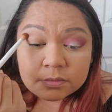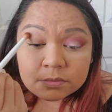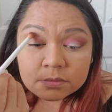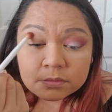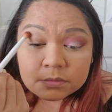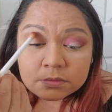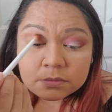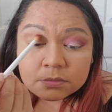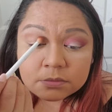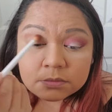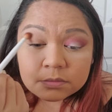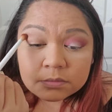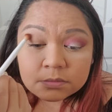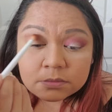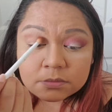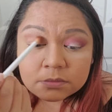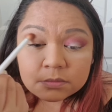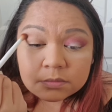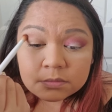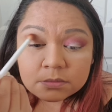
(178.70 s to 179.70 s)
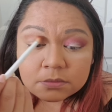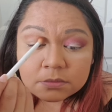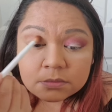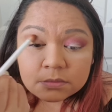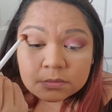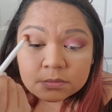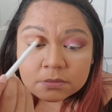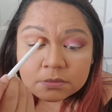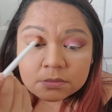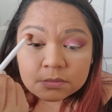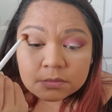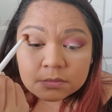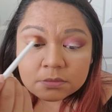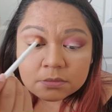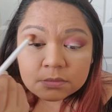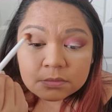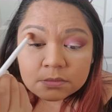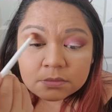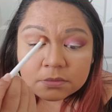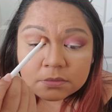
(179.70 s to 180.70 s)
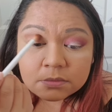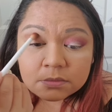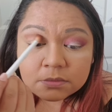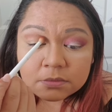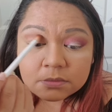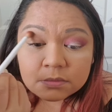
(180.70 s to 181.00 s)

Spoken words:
Nobody speaks.